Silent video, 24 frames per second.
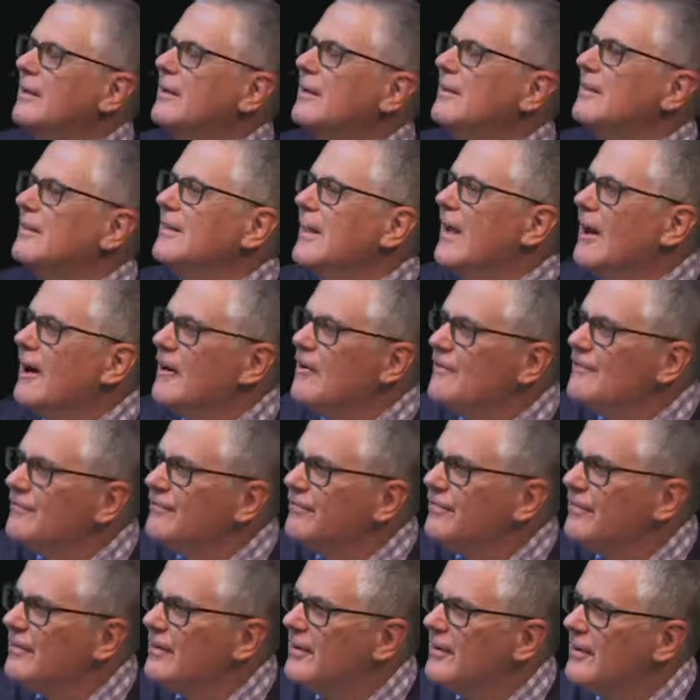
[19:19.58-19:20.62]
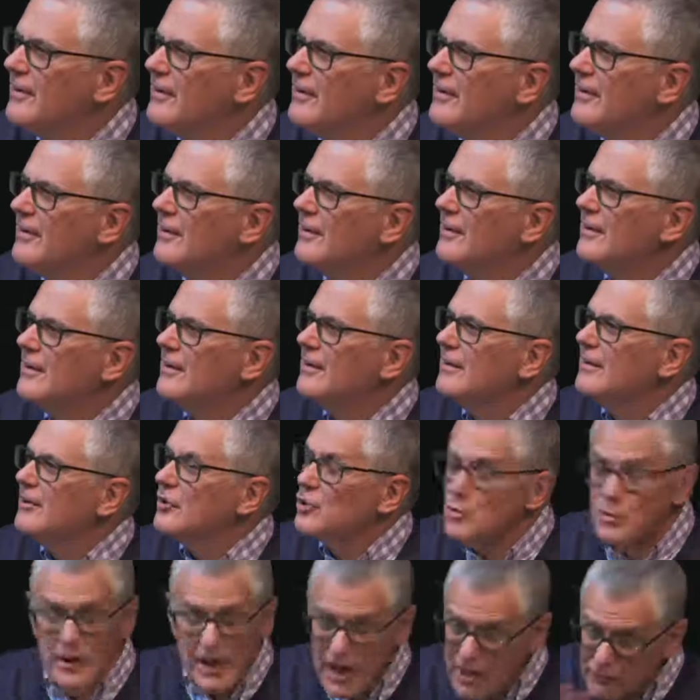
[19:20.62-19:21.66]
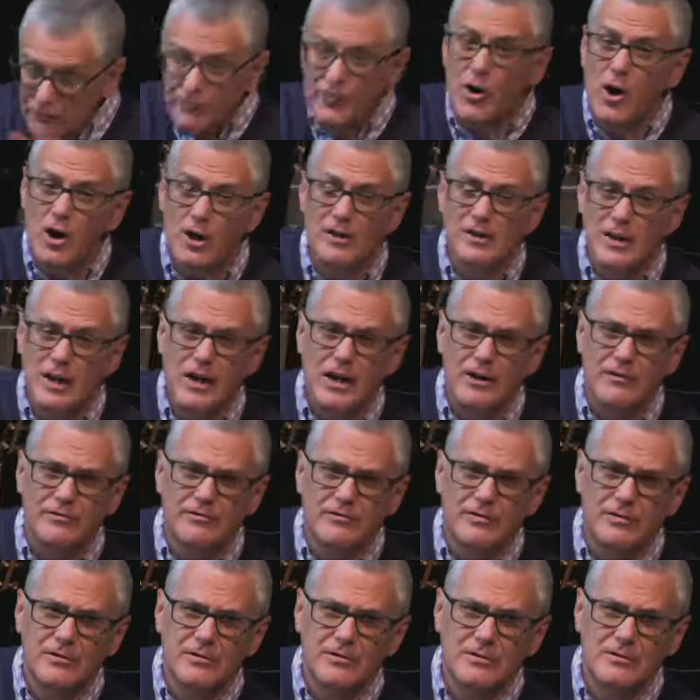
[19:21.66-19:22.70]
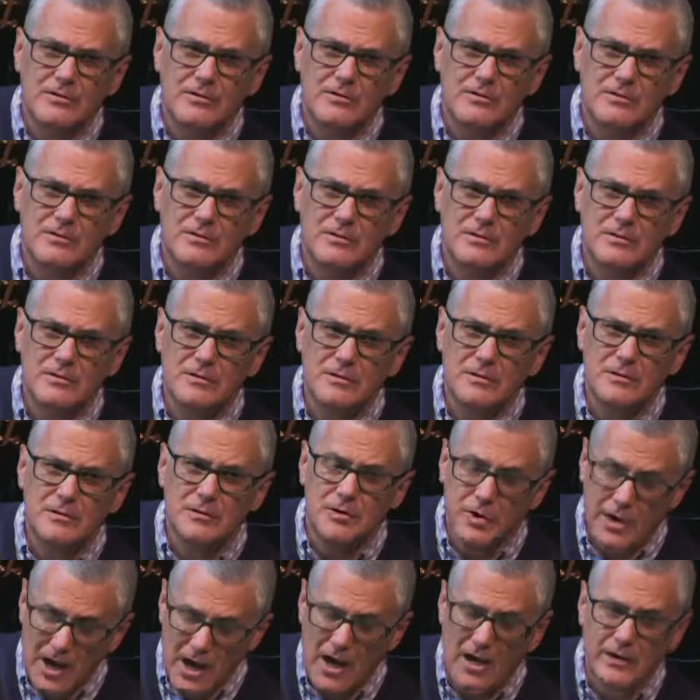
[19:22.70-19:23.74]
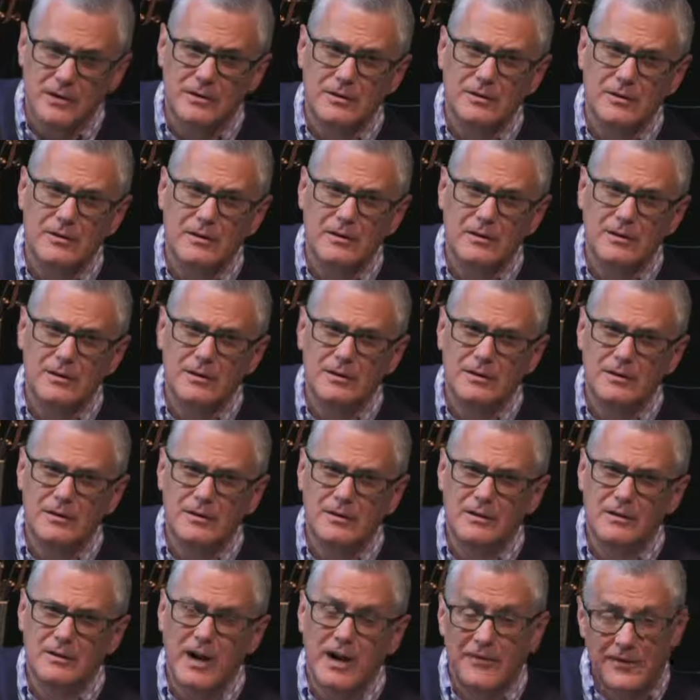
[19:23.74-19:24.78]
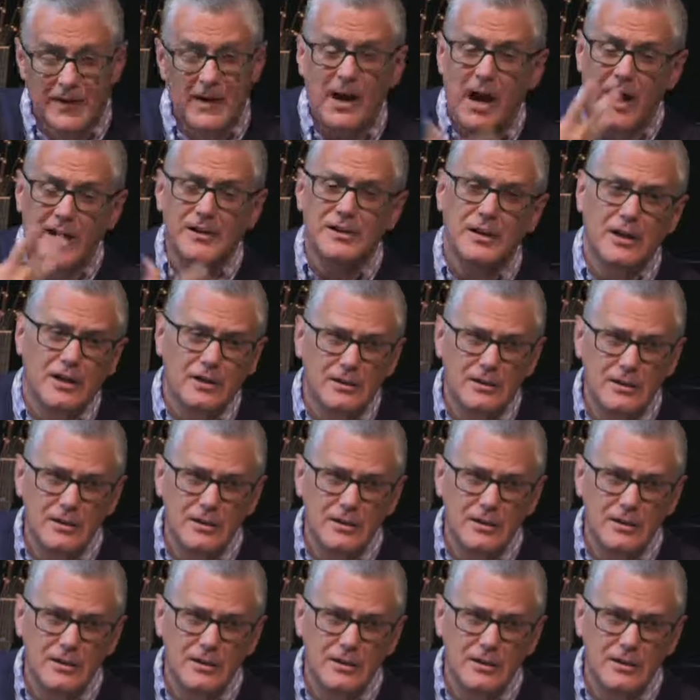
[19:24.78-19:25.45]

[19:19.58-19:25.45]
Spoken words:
Love, you can fall in love. You can. I think I did.